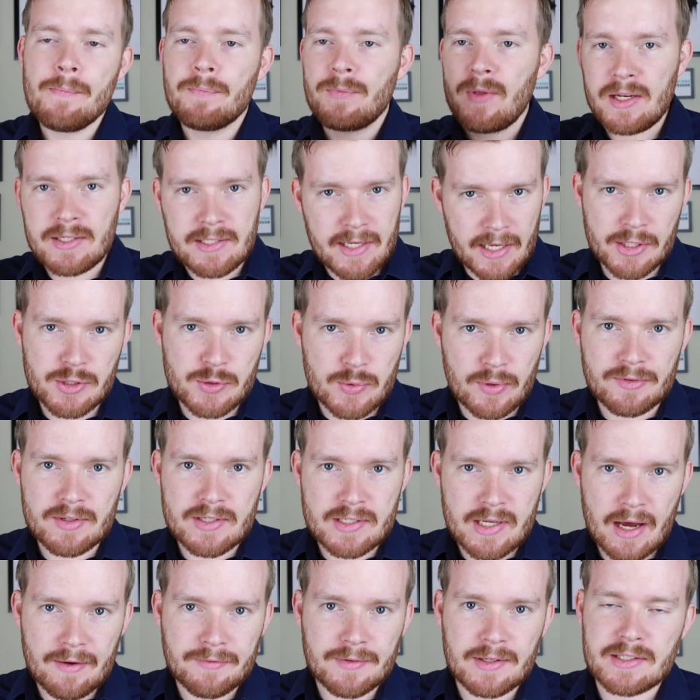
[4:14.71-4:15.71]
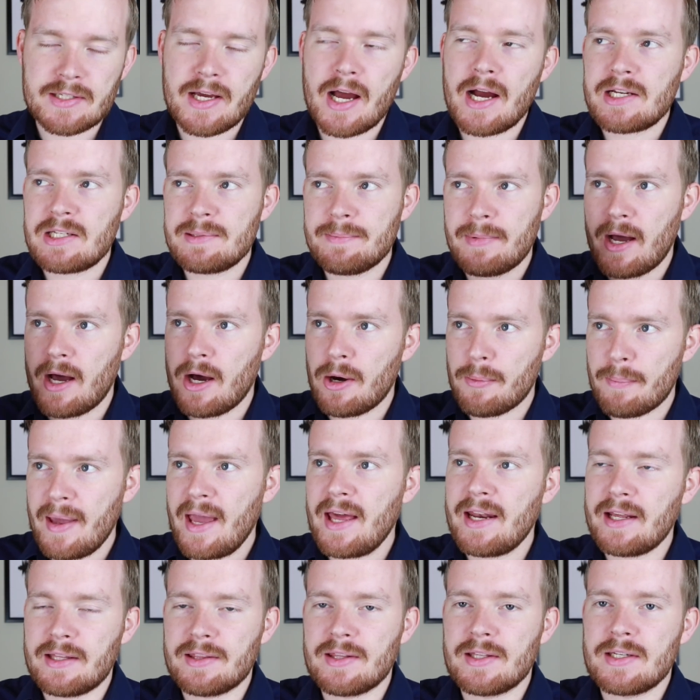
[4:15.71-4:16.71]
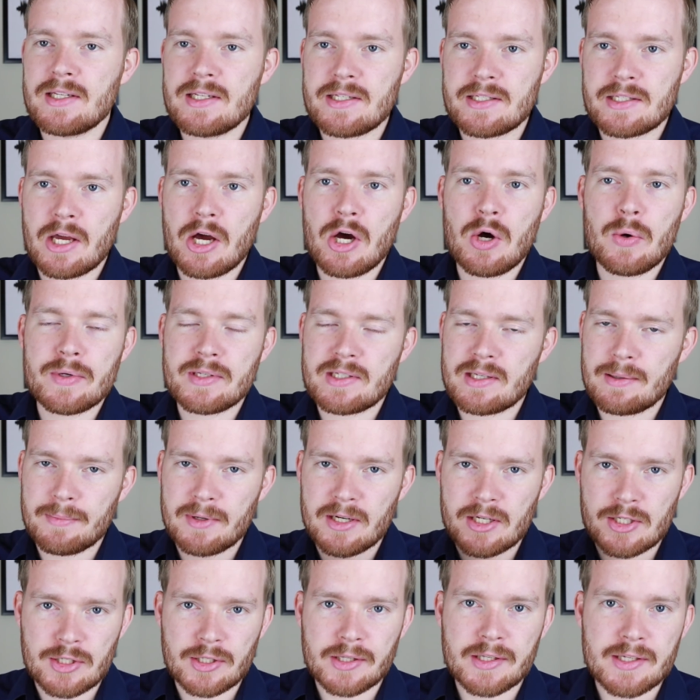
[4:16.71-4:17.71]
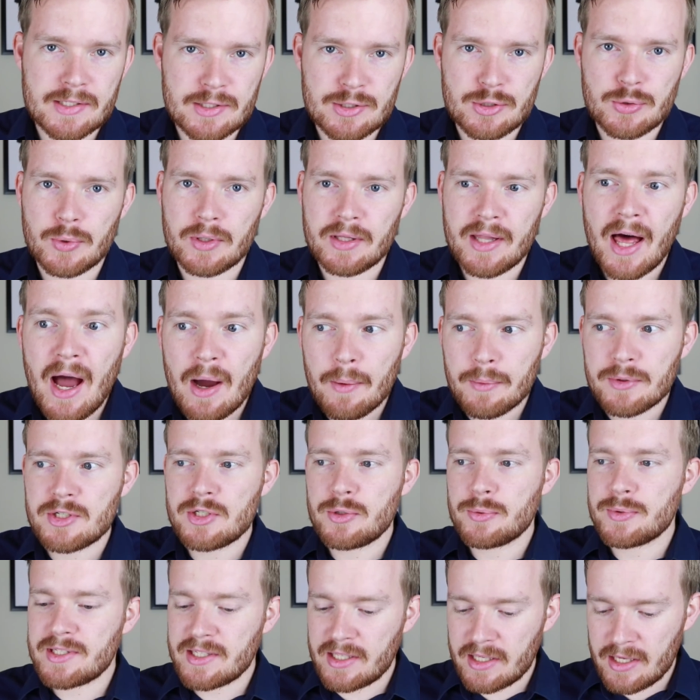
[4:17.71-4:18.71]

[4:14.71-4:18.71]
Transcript: And Taylor Swift has often talked about how Panic at the Disco was somebody she listened to a lot when she was a